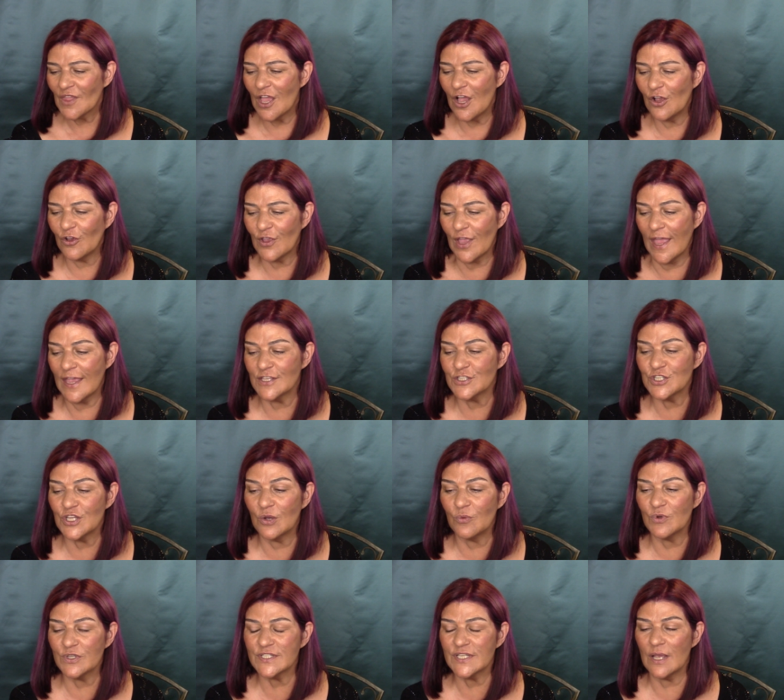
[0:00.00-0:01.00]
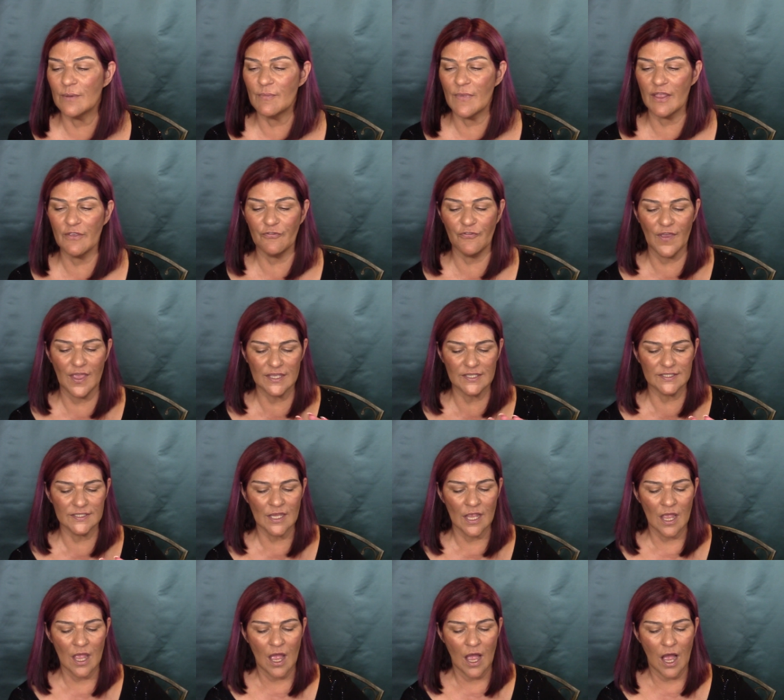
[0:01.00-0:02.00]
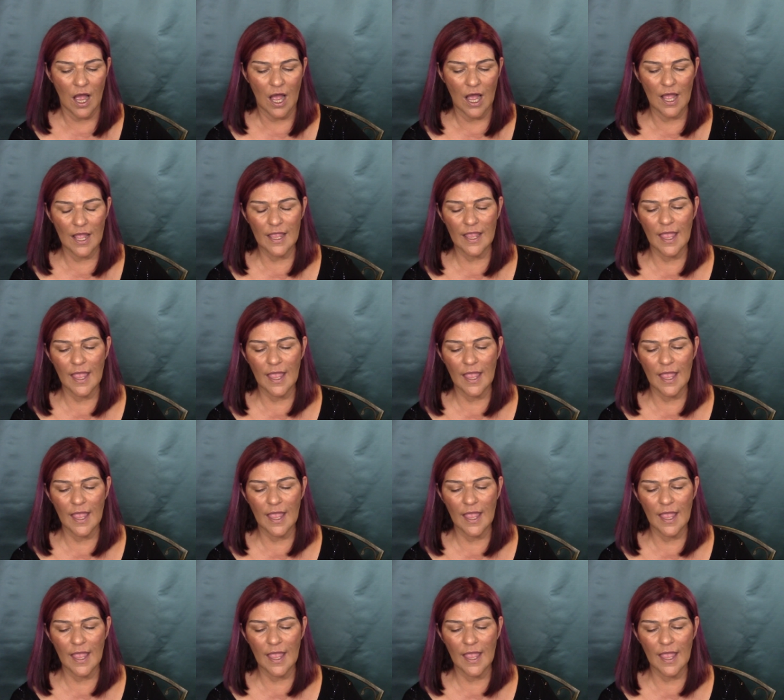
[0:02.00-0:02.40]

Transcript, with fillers: Okay, so what's on my face? I